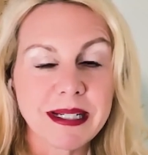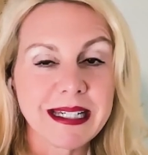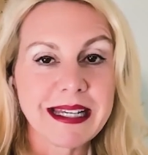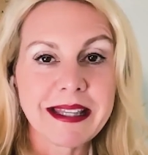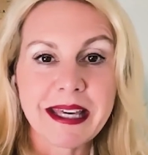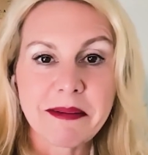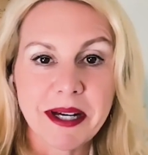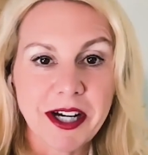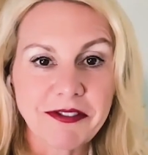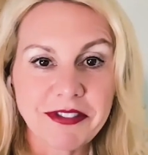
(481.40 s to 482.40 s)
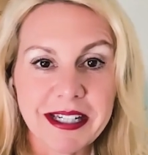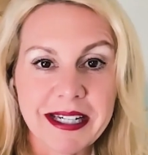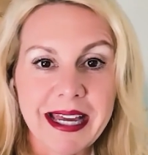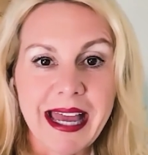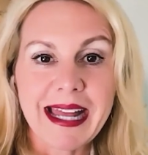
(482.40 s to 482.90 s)
my teeth, get my
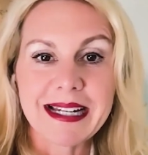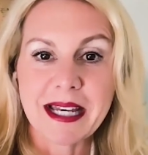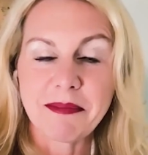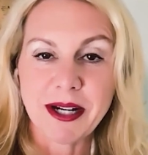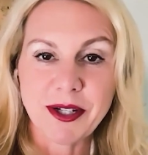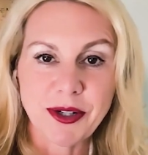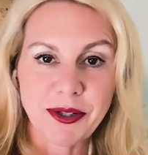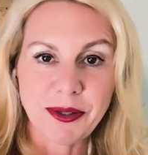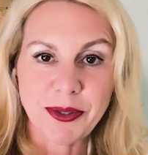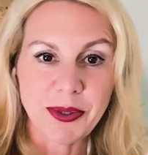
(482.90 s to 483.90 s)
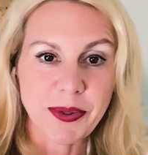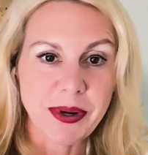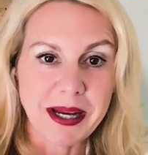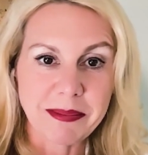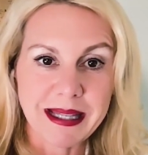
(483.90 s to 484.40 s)
coffee, and take my journal to a
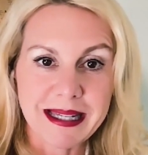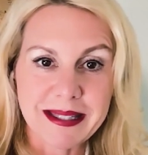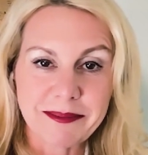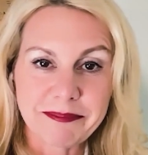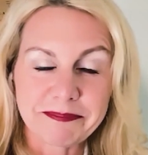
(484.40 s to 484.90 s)
quiet place.